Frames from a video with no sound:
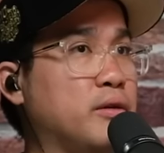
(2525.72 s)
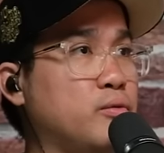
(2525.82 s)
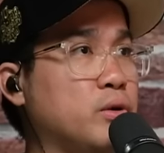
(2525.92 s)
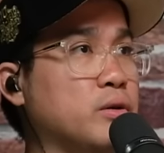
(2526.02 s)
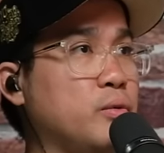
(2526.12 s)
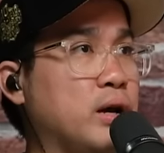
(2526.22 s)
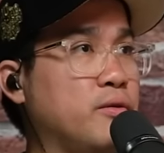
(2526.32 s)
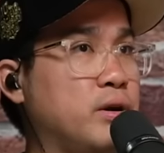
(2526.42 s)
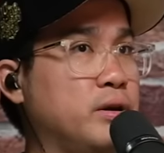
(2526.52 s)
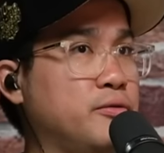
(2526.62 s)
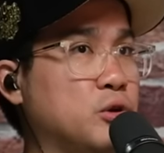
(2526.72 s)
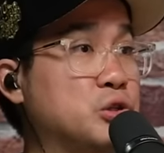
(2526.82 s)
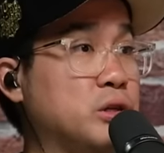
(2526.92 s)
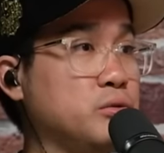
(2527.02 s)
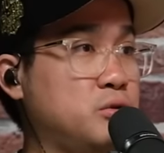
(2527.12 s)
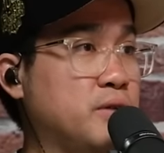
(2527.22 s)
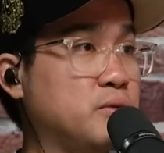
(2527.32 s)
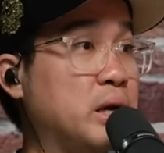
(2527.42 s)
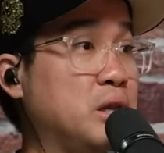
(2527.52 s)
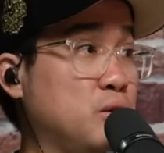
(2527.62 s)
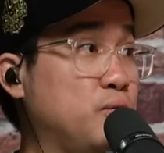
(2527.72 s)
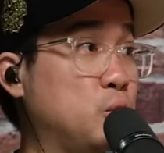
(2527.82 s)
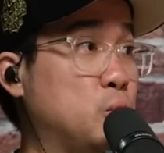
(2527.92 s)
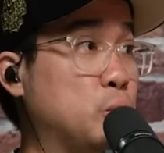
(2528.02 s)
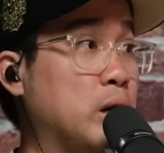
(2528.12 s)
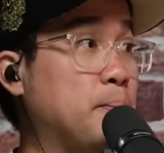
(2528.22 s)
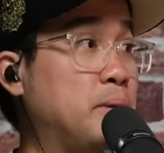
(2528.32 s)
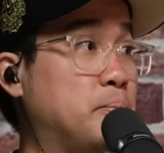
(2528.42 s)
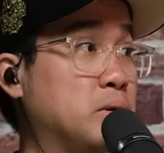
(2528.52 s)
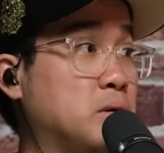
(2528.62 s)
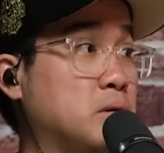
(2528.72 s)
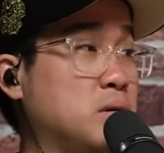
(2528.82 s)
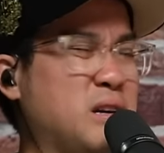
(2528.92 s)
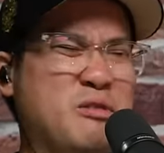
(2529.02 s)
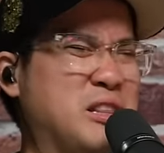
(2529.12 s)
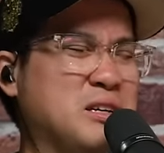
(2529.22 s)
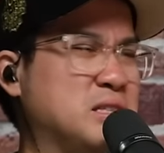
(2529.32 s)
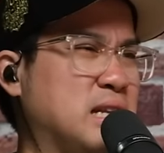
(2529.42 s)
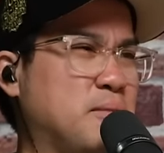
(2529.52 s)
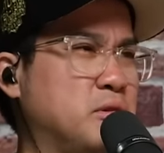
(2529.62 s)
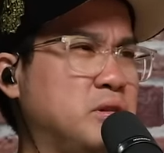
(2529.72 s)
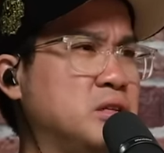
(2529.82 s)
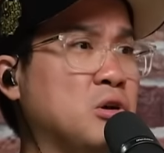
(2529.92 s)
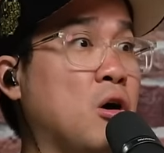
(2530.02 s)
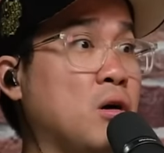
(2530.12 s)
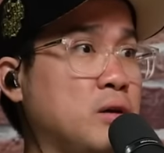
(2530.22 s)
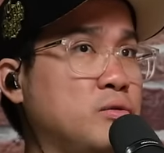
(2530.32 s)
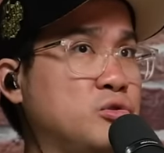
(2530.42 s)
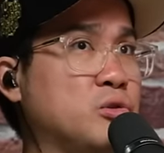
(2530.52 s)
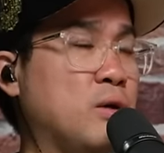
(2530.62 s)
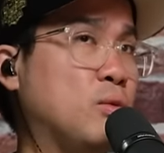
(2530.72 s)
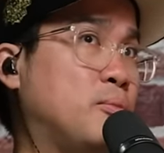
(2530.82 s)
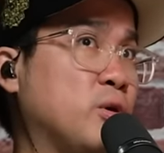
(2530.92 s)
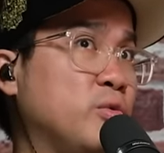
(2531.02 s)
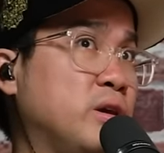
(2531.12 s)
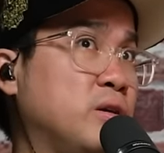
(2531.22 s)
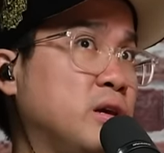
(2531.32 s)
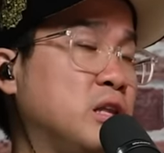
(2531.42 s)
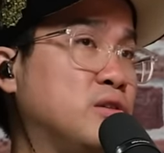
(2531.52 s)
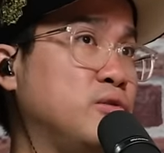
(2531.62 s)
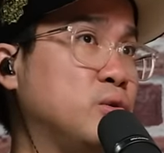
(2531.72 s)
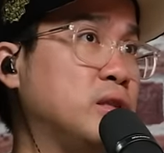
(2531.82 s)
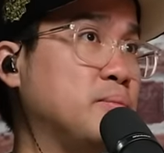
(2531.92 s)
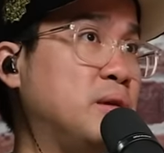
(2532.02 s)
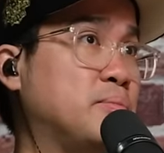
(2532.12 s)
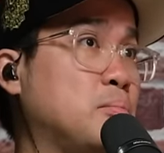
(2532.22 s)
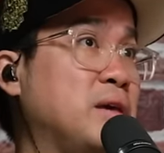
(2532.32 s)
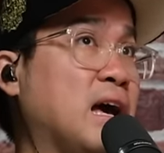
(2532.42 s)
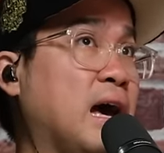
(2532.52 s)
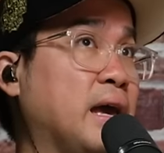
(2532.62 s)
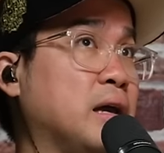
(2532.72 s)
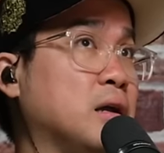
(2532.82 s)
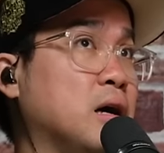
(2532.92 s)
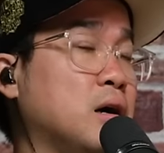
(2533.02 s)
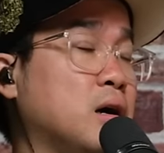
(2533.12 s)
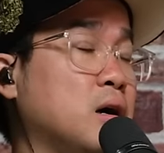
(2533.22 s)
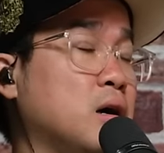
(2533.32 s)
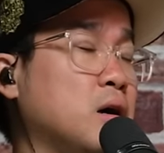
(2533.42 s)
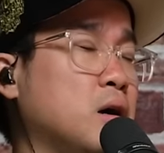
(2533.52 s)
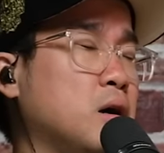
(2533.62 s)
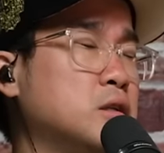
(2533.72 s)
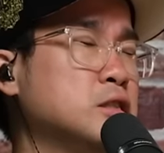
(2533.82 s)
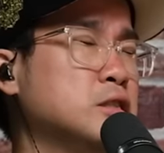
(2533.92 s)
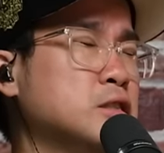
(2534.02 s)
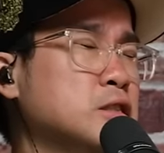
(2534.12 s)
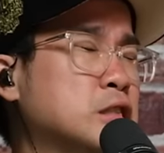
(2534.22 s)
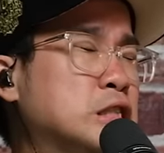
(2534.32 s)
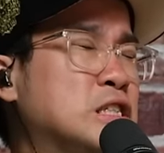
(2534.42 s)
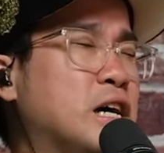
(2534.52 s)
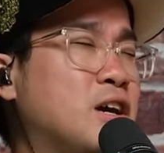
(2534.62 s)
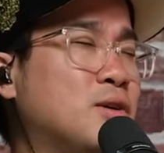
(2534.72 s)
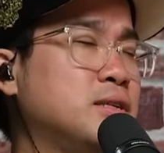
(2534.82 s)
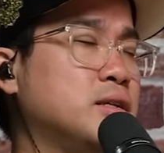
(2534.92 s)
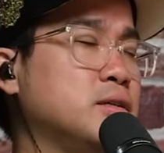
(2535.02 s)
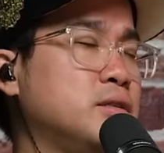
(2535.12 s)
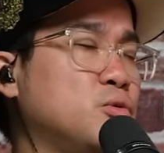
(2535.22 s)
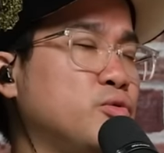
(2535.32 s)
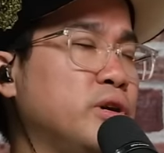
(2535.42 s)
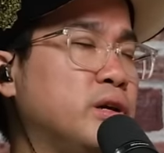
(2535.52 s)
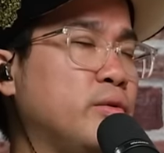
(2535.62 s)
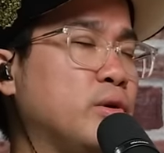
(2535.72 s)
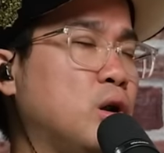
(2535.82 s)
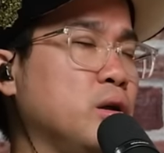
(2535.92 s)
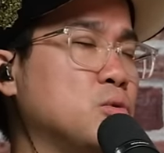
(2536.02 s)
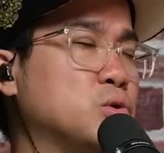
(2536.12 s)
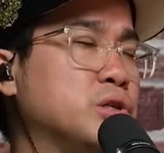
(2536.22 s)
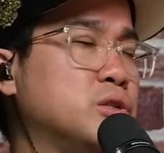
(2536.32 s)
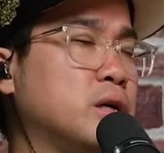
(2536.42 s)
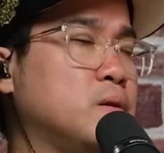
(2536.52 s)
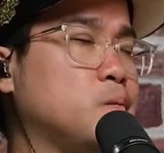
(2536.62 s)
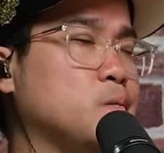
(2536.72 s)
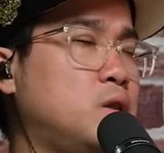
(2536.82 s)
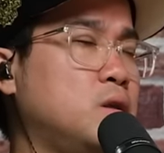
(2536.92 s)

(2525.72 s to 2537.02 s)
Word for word: line of work, we are very fortunate to travel and interview uh, people, whether it's celebrities or. So at one point, we interviewed the people behind. Uh, oh yeah, what's the Disney movie again with all the emotions on?